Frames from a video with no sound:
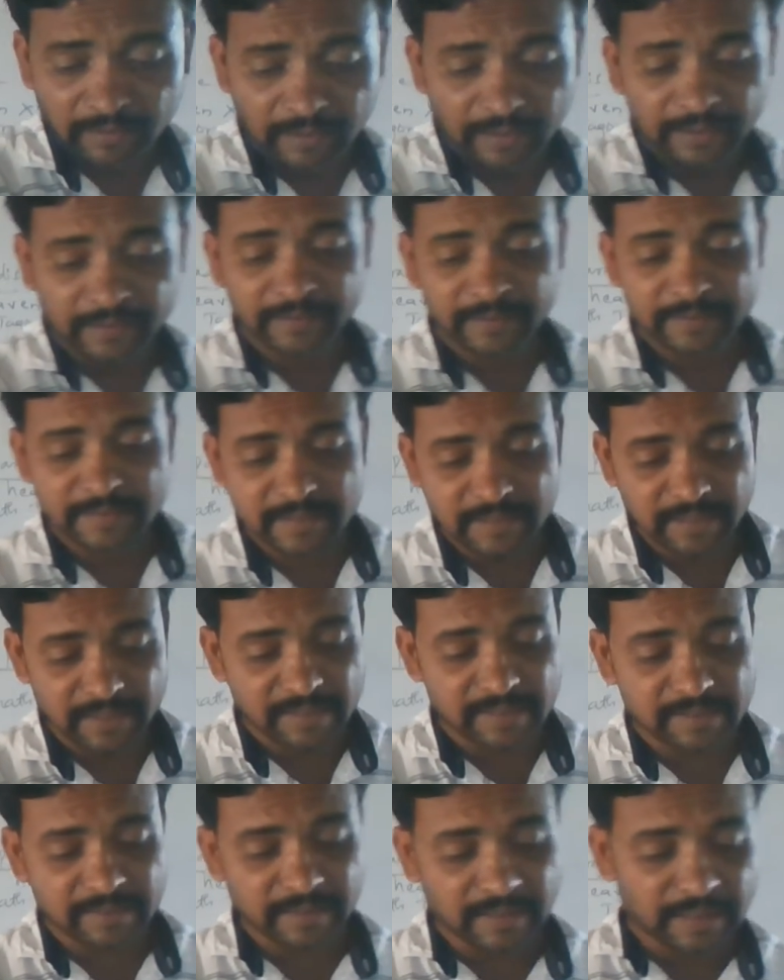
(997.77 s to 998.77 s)
in the
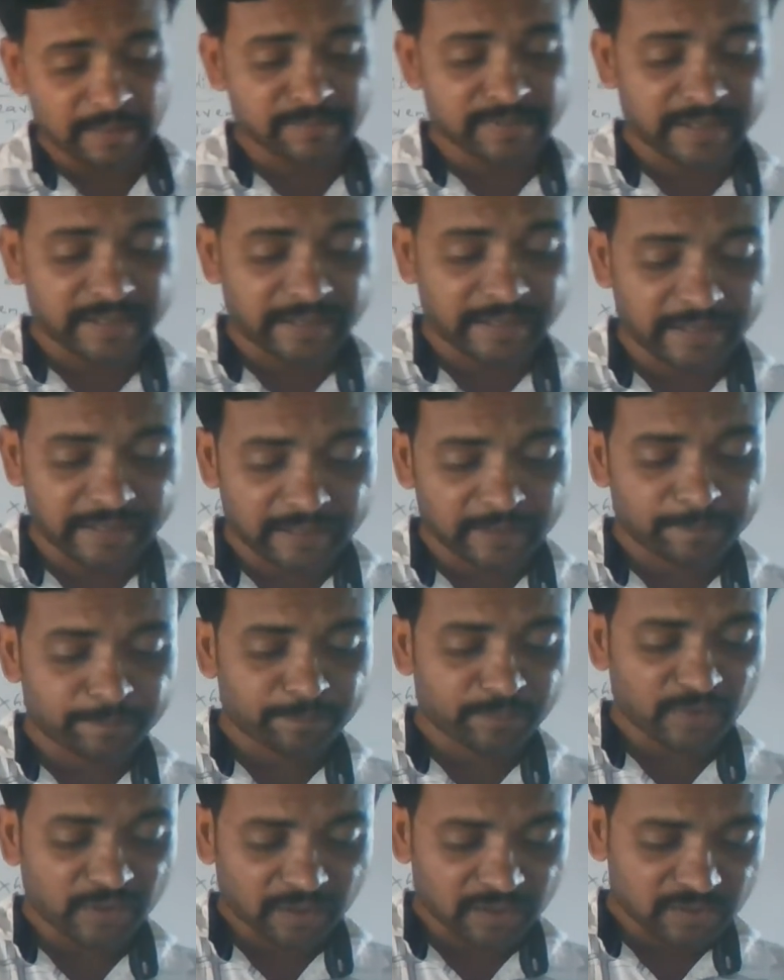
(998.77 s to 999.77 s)
streets
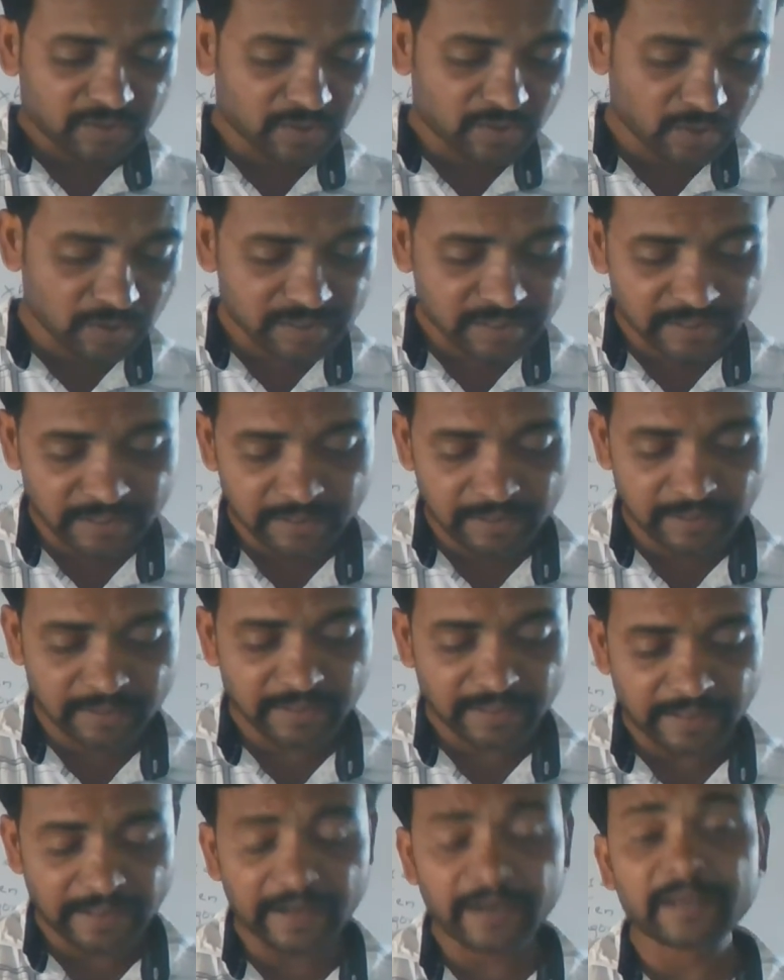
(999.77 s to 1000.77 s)
urgently, jostled
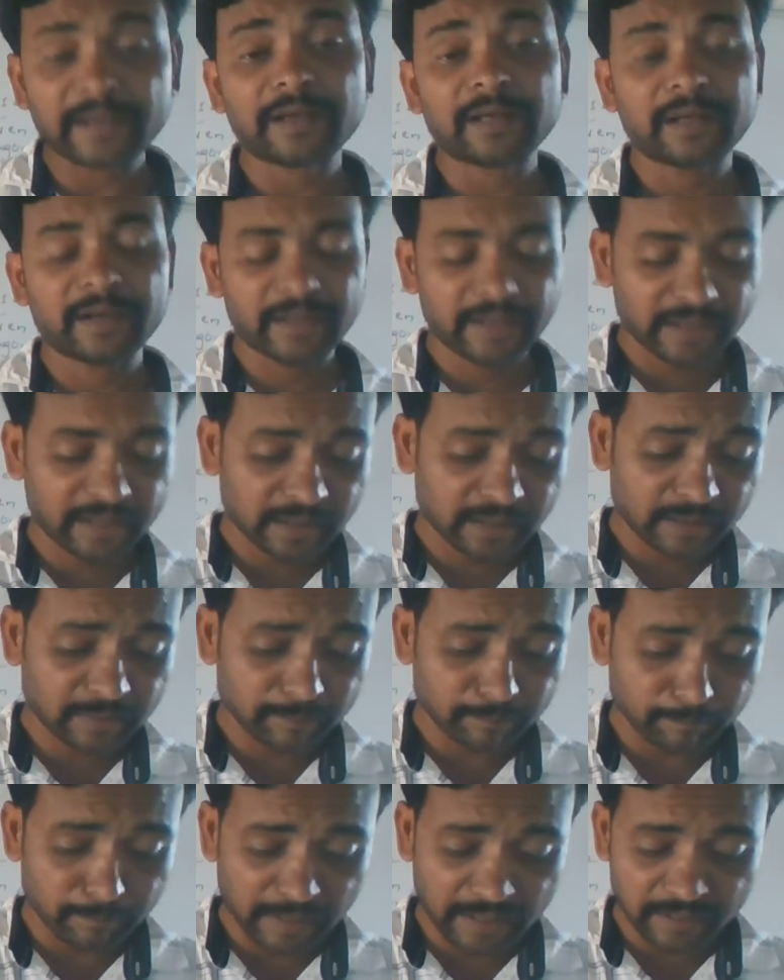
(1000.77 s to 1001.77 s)
and
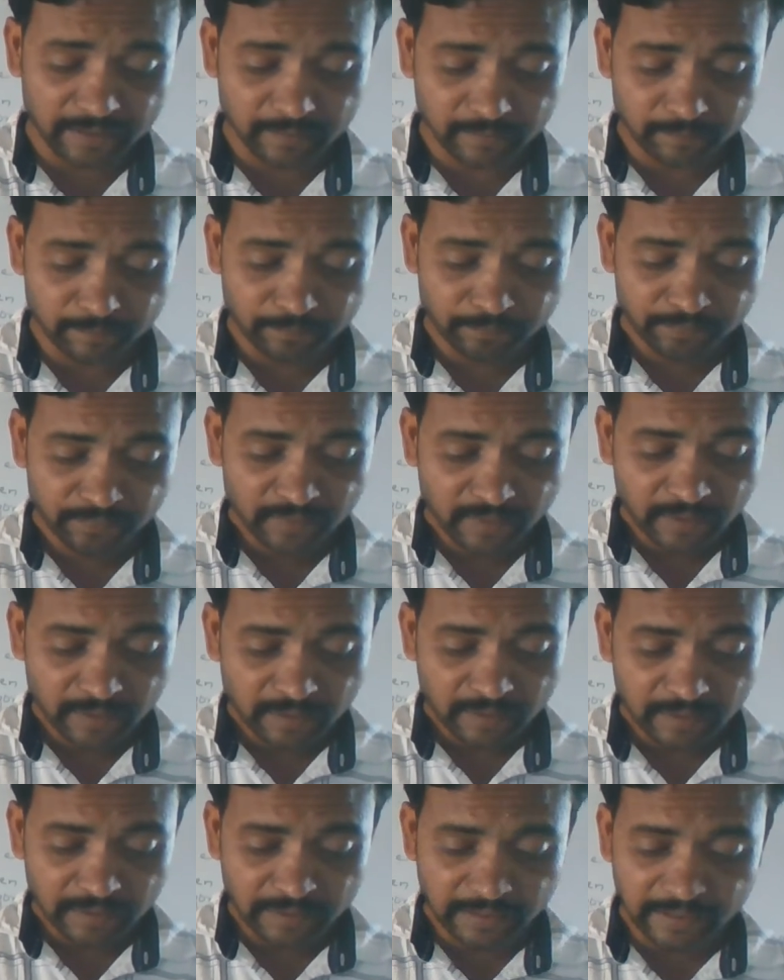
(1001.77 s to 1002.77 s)
hurrying men.
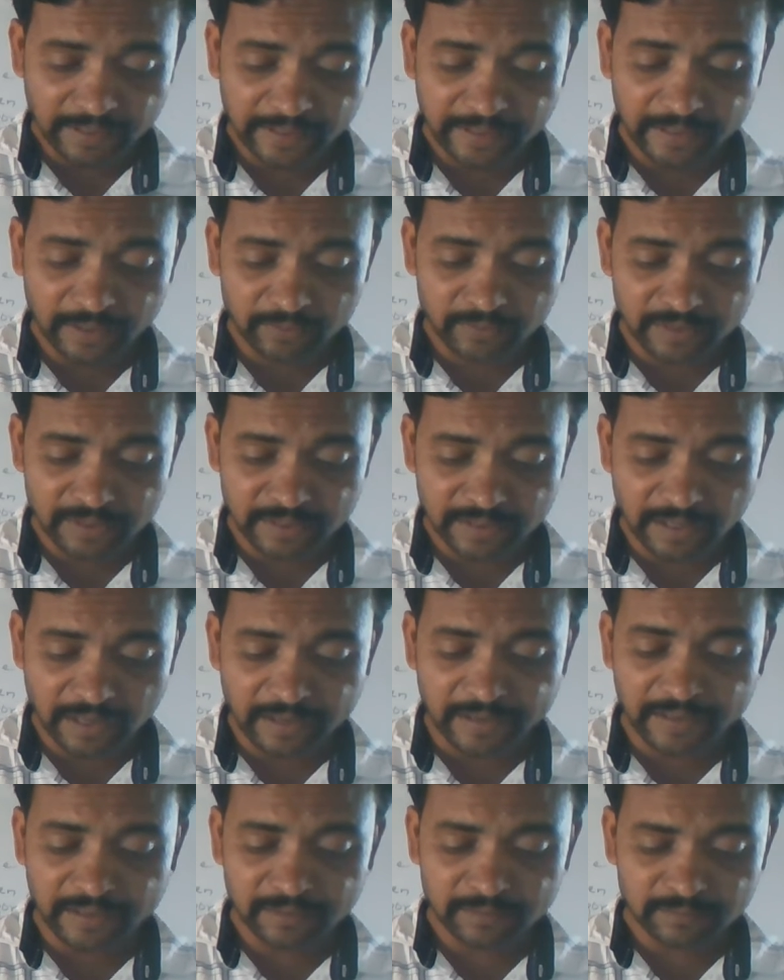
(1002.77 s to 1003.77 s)
He lay down in
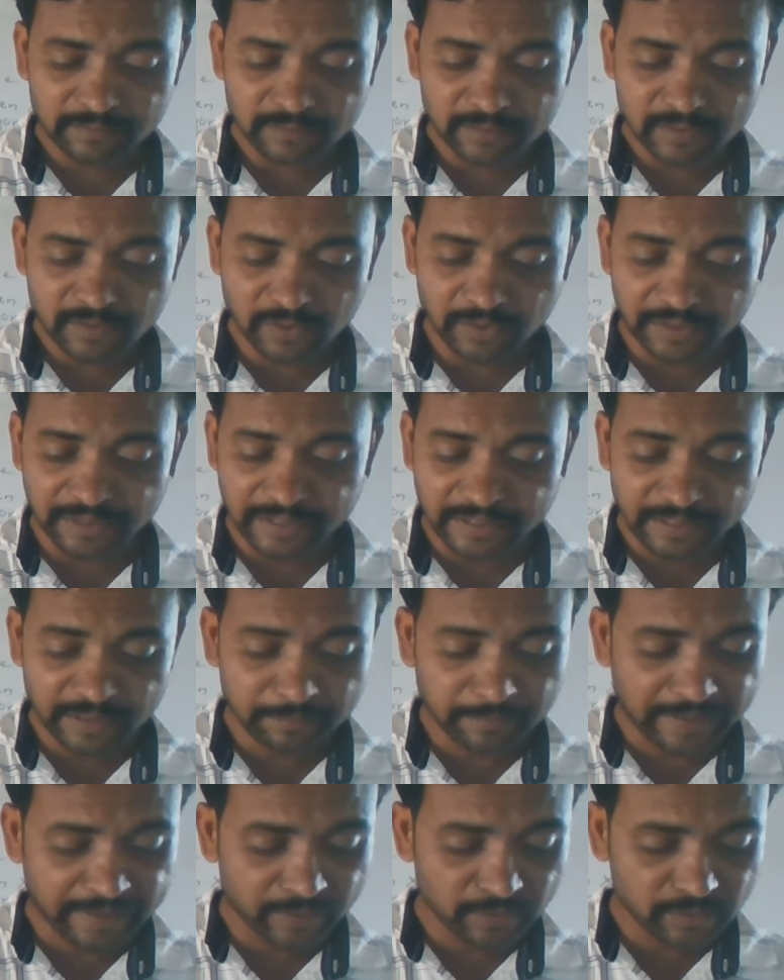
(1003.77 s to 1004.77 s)
the
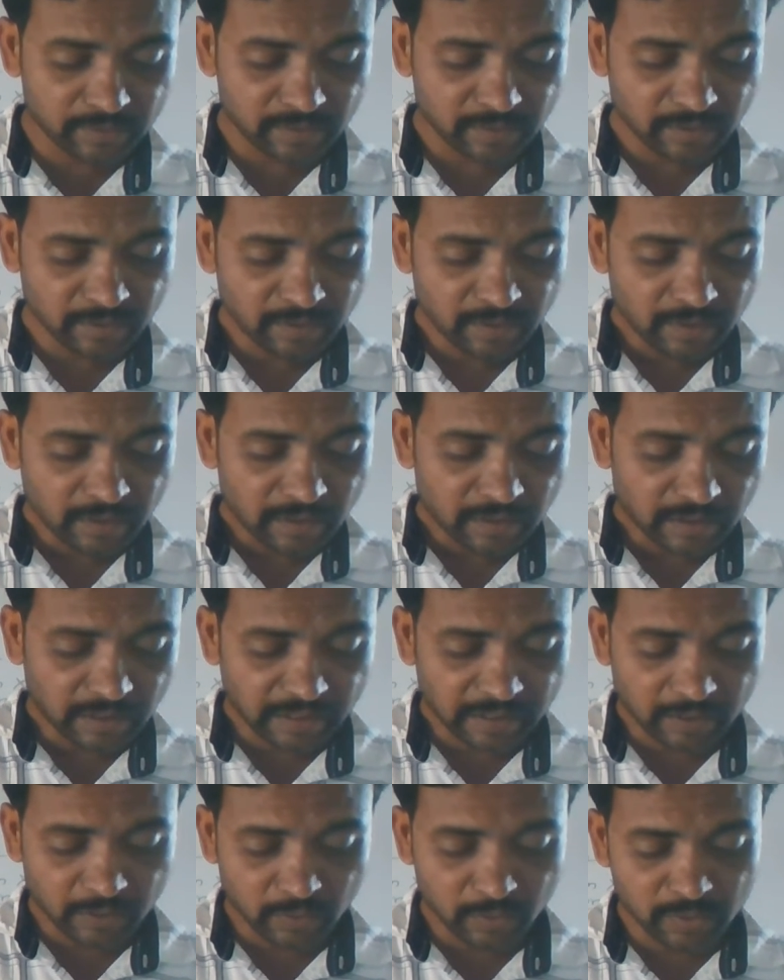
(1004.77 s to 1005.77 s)
green meadows
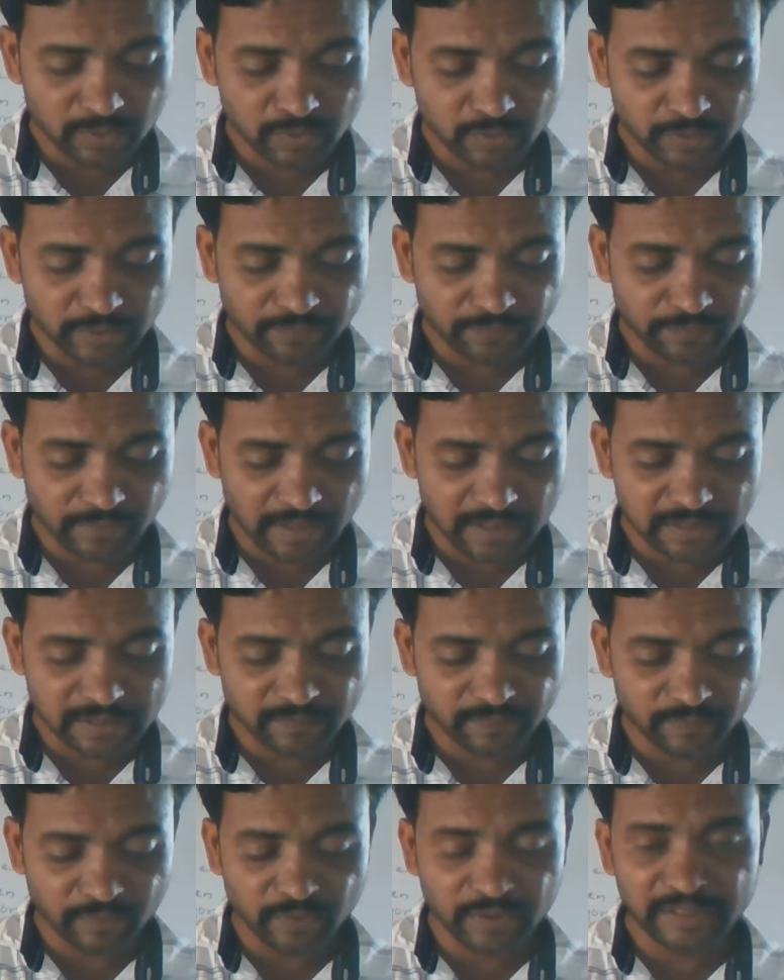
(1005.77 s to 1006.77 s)
or close to the
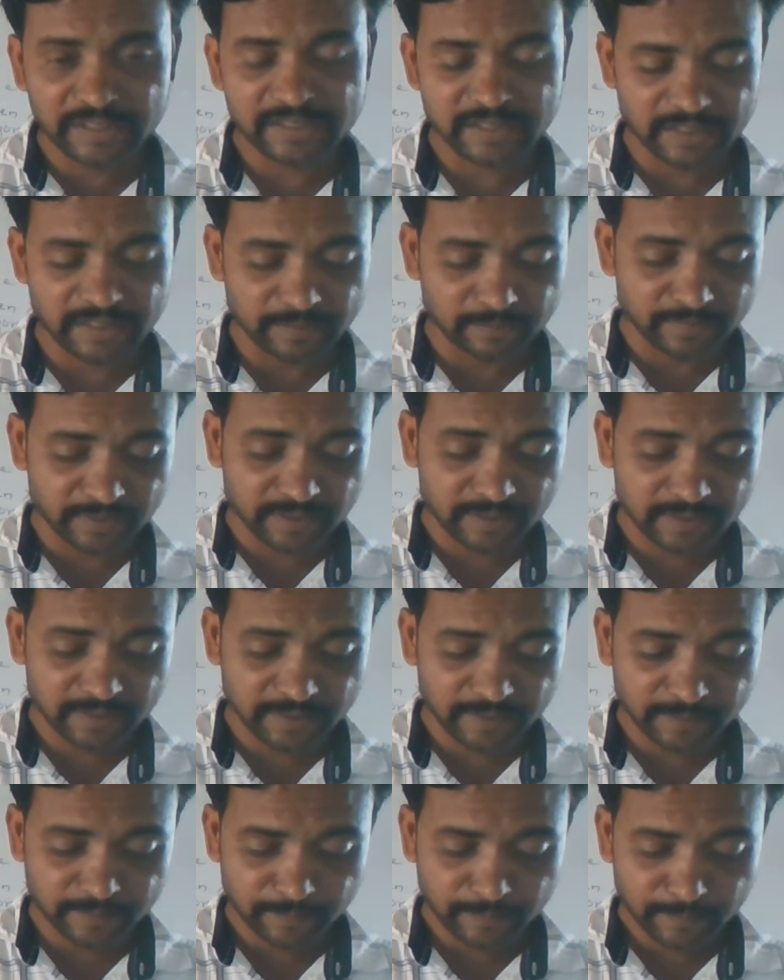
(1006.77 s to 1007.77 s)
fast flowing
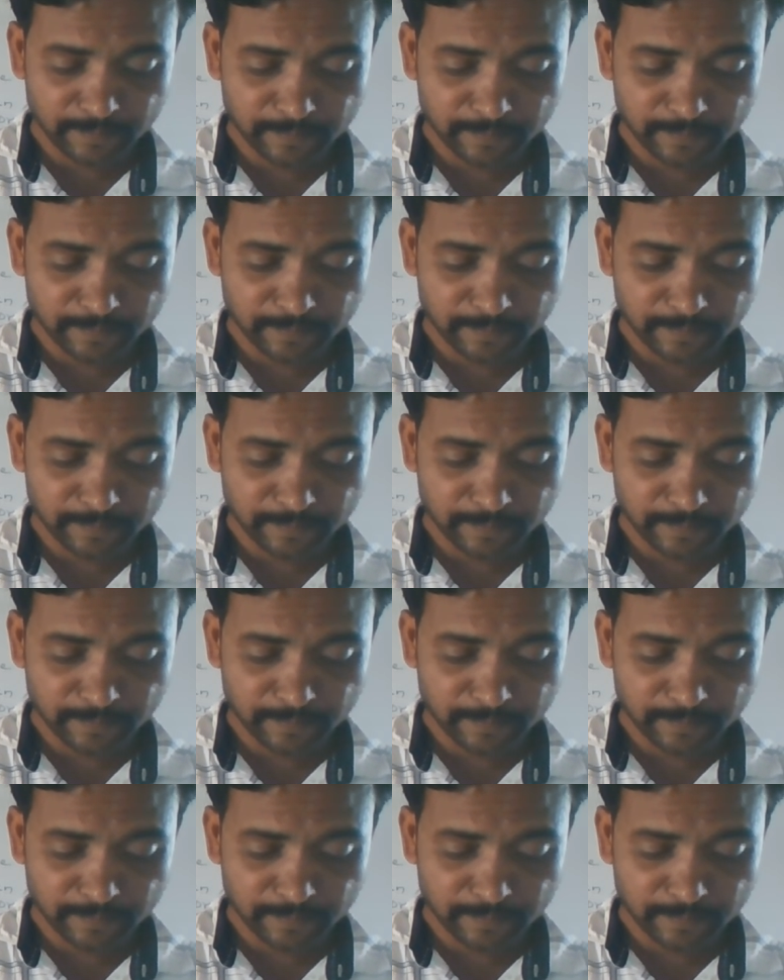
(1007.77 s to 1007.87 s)
streams.